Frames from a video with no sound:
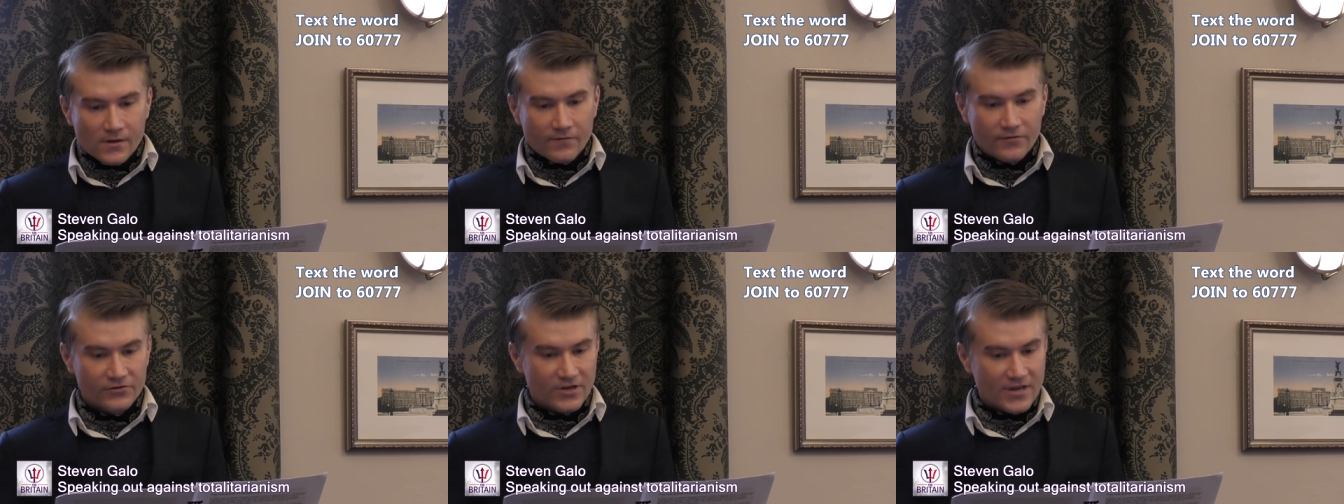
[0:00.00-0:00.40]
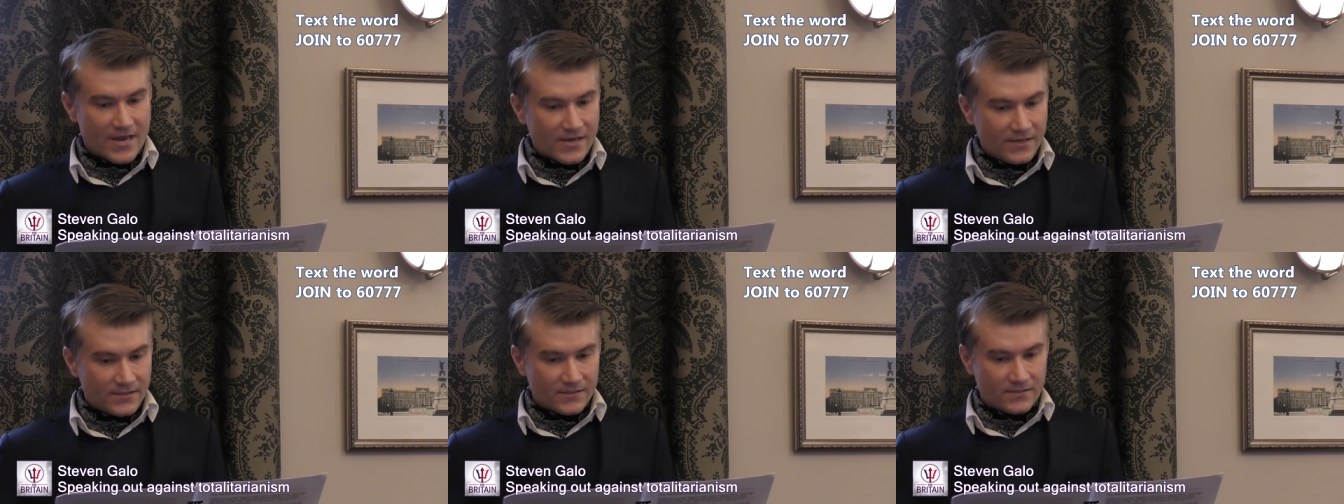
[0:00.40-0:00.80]
for
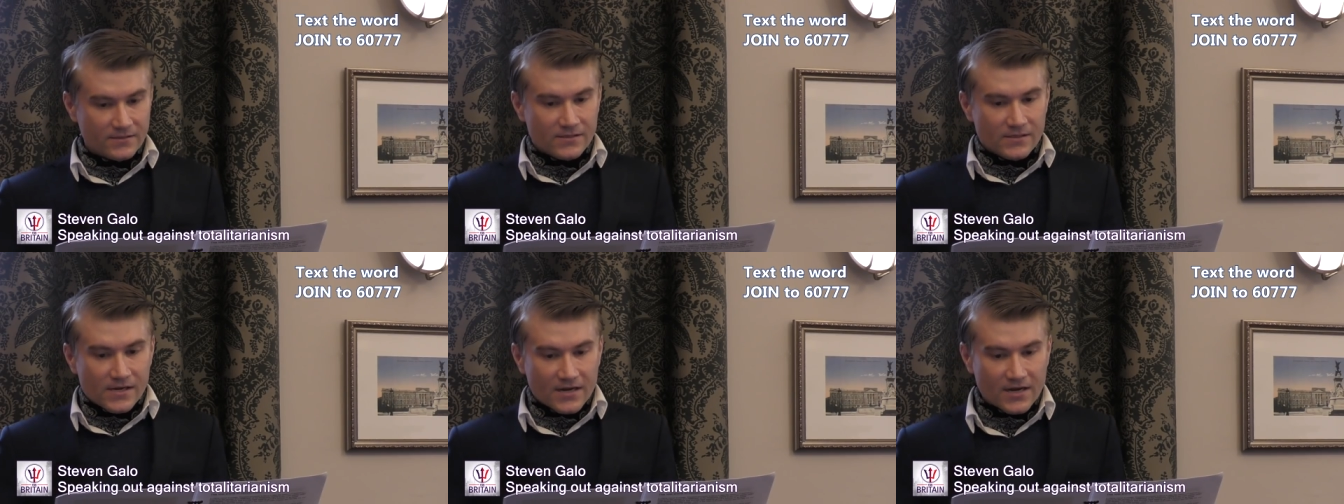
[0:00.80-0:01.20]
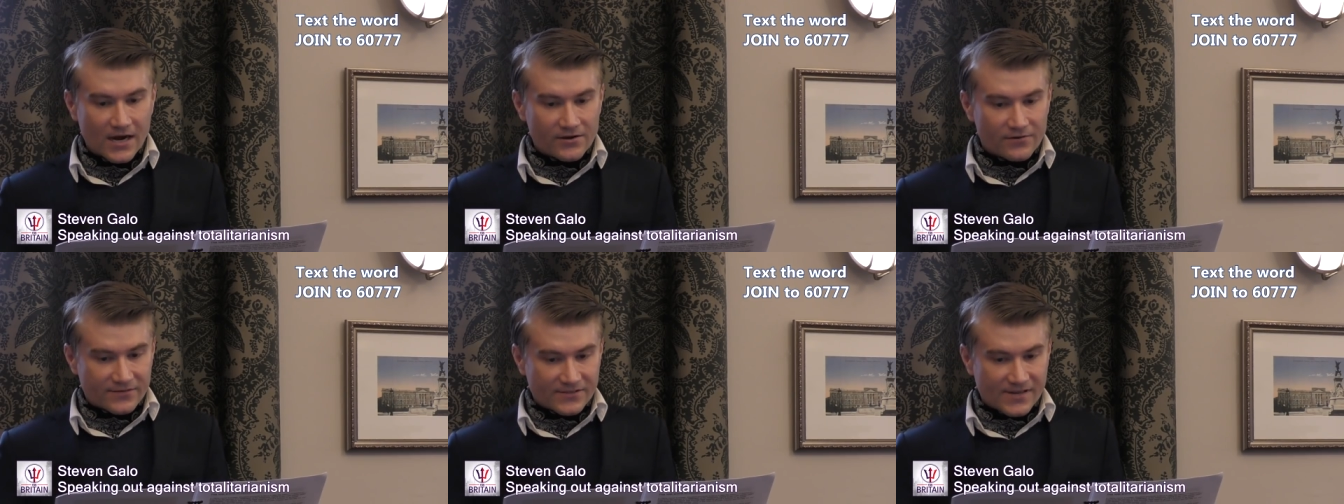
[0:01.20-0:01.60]
these
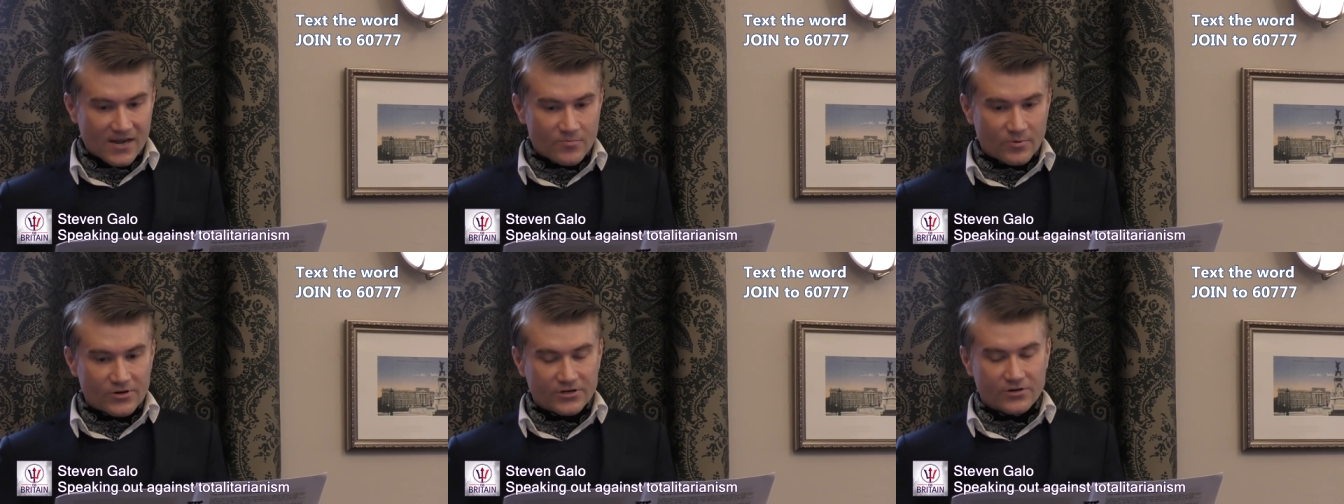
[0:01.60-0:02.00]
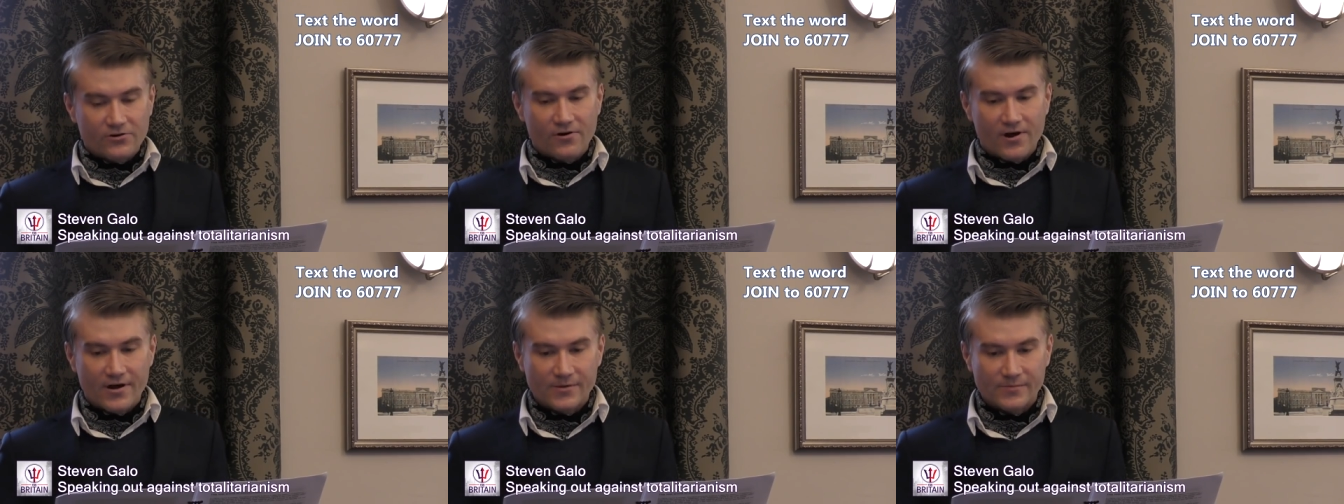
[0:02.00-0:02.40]
kind of state political
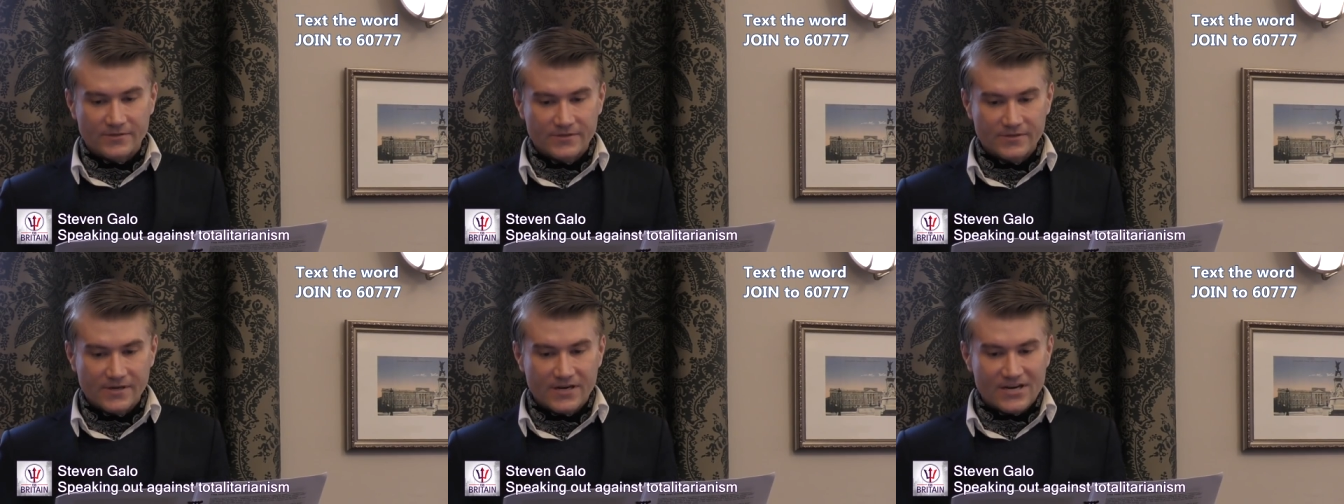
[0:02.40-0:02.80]
crimes.